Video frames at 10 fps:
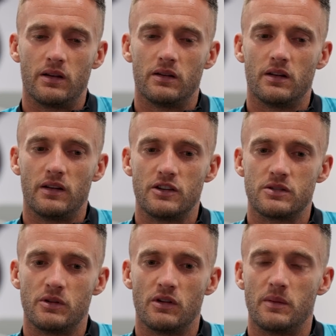And they
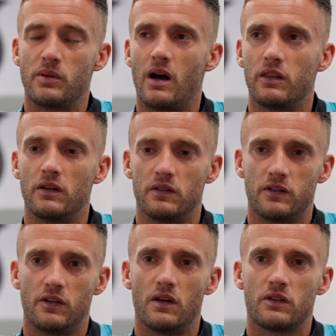should be really proud. And,
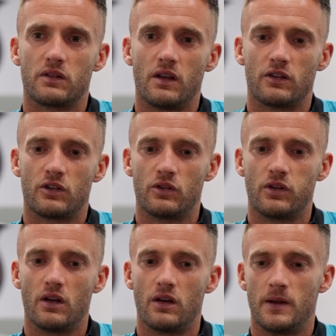you know, it's good
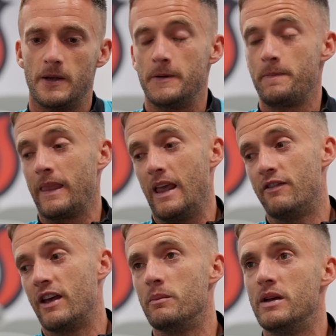that
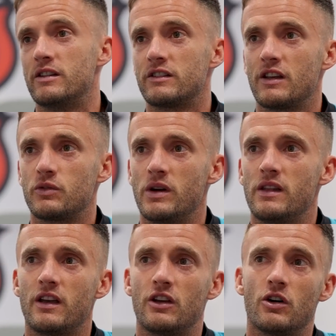if they can be successful
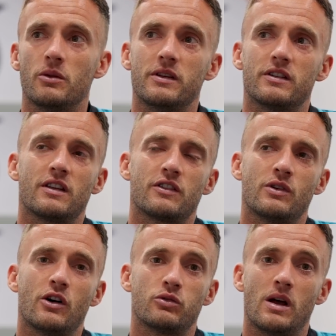here, they can go on and be
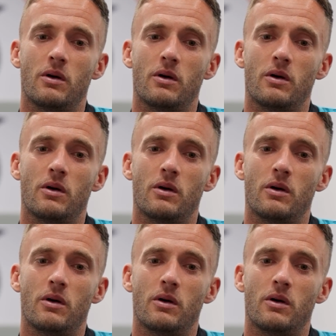successful elsewhere.